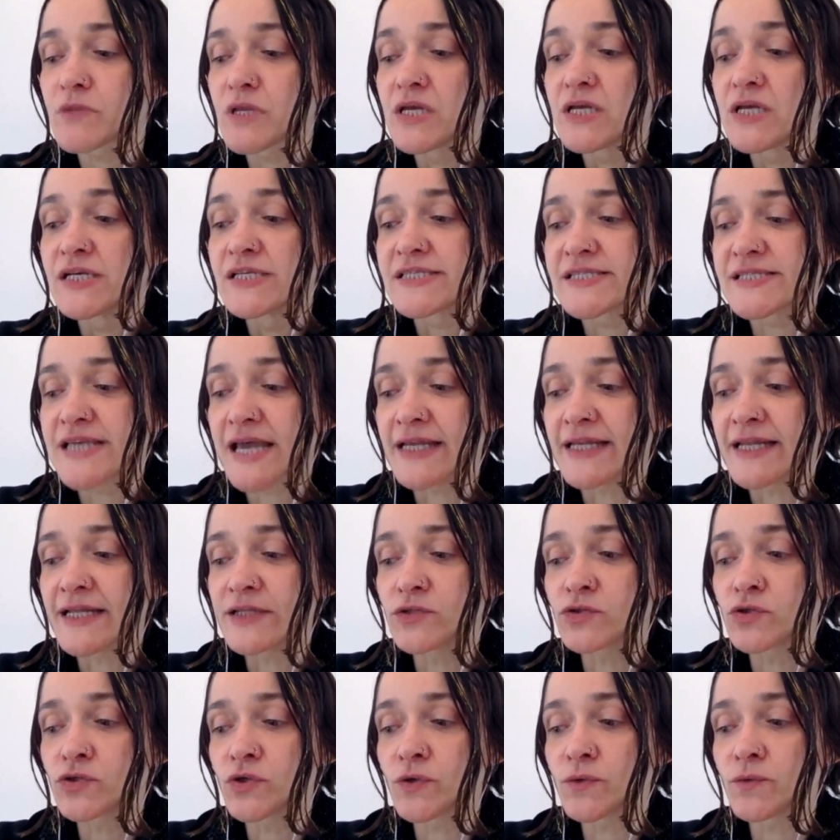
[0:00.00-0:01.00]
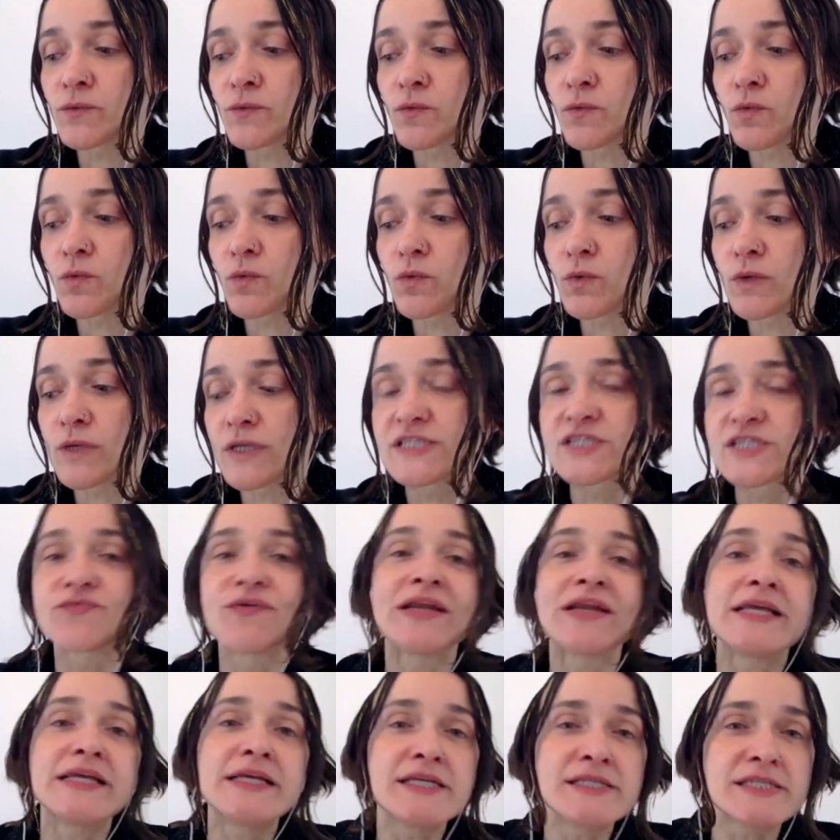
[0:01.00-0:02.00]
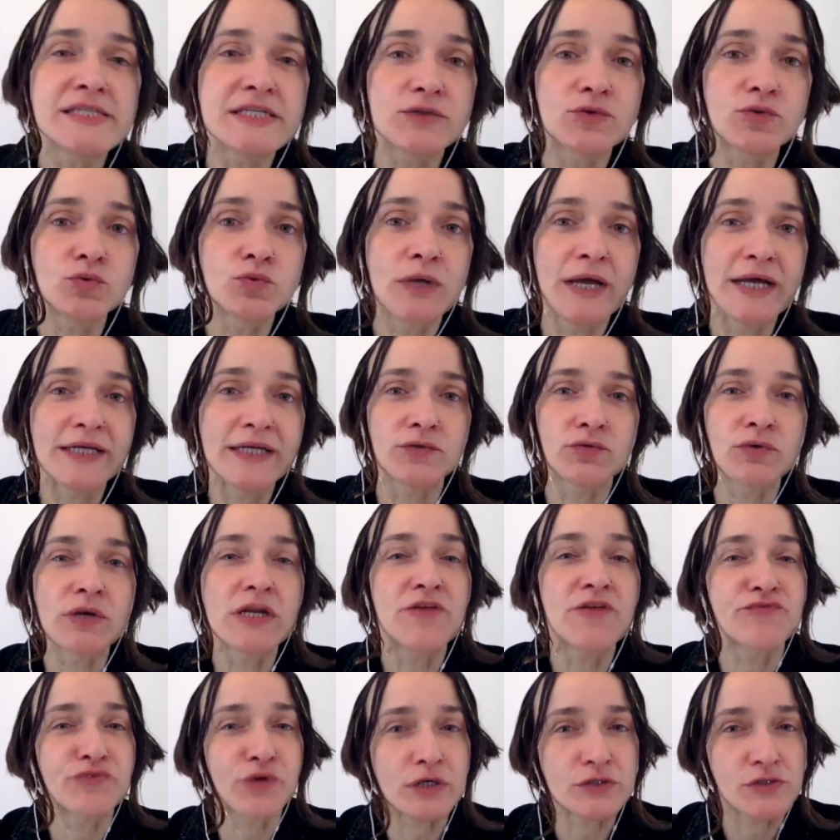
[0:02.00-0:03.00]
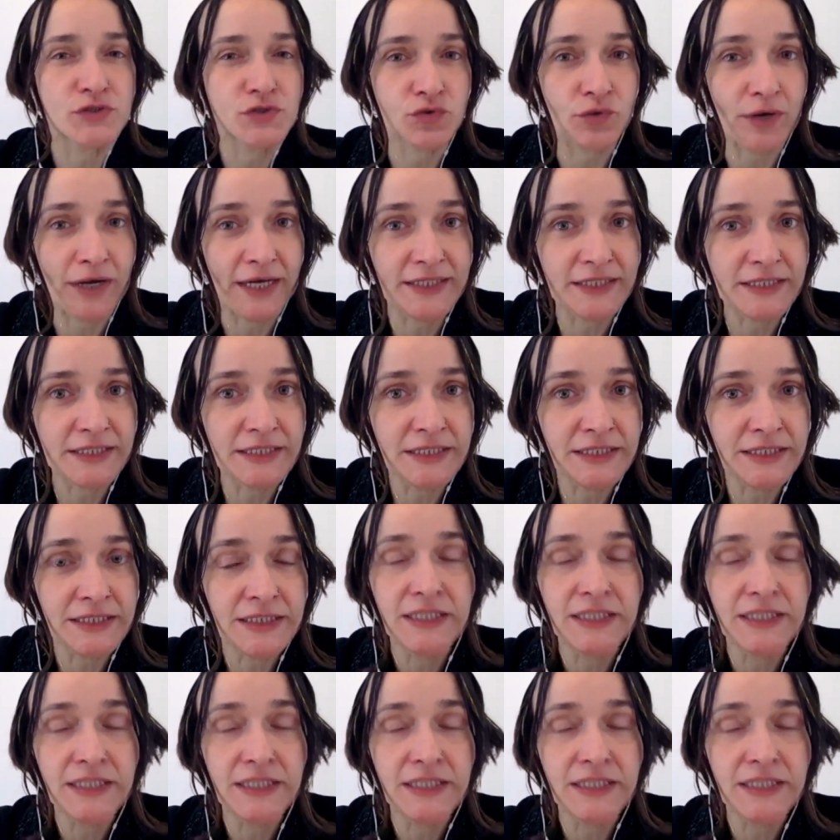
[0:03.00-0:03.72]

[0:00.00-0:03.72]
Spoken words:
say that it's very easy to get really frustrated